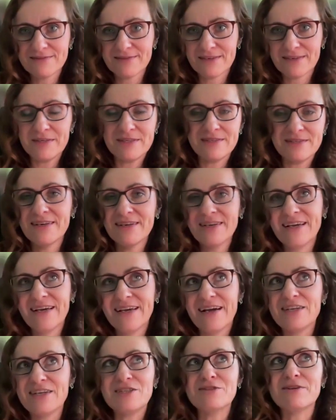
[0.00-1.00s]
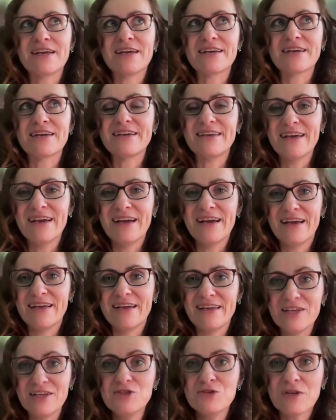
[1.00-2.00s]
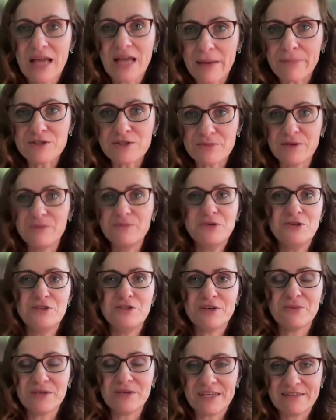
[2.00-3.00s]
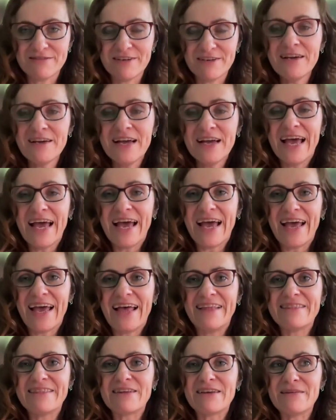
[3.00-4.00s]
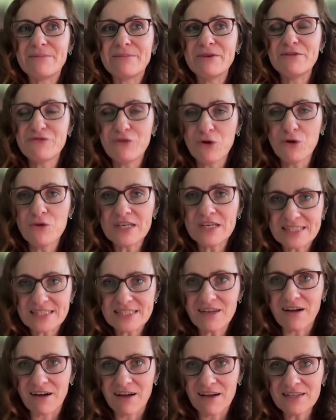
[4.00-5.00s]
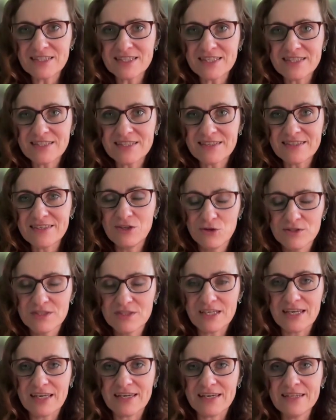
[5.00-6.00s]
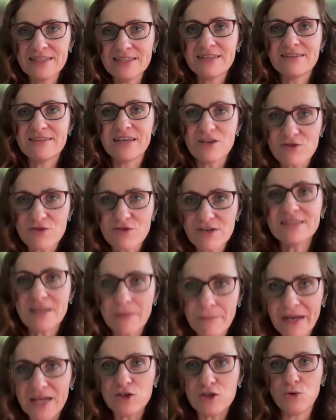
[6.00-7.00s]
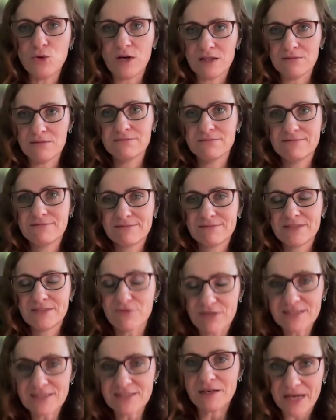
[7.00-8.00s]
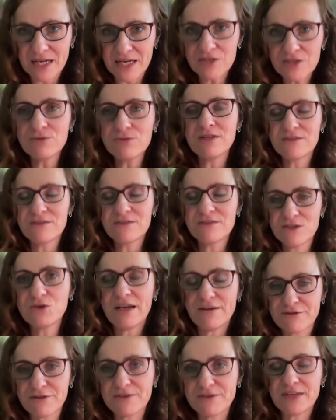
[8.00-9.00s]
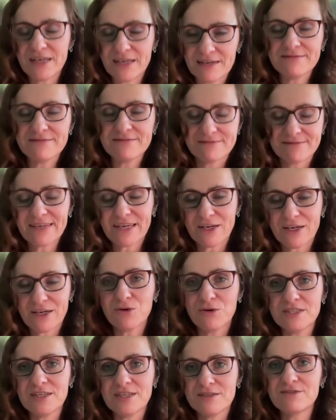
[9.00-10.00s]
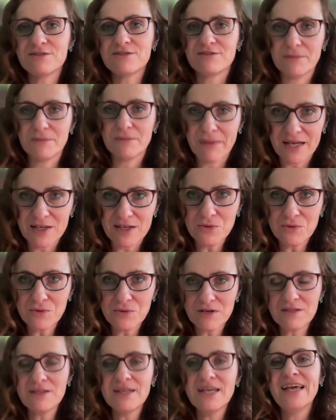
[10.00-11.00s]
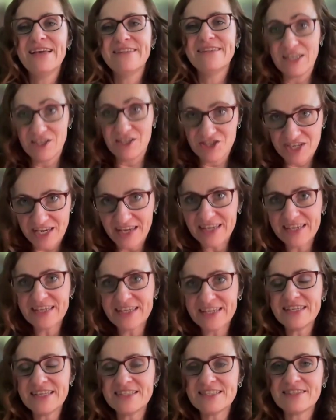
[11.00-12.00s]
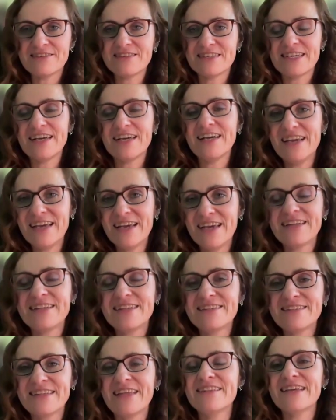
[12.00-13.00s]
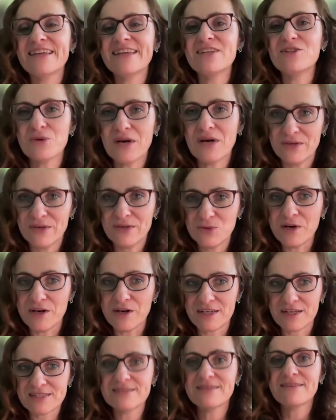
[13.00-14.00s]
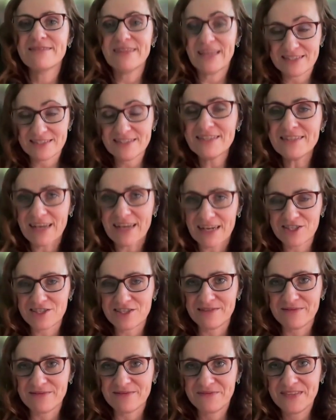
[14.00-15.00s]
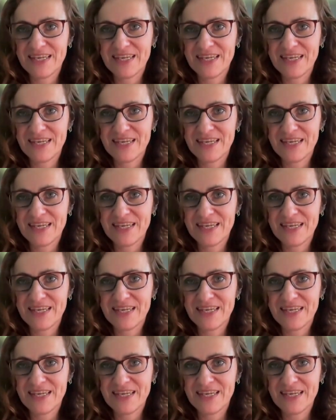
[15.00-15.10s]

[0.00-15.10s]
I mean, I don't know, like a new laptop, computer, whatever. And before they start using it, they read the manual. They read the manual, they do everything according to the manual, they check it, okay, and then they know how it works. That's deduction.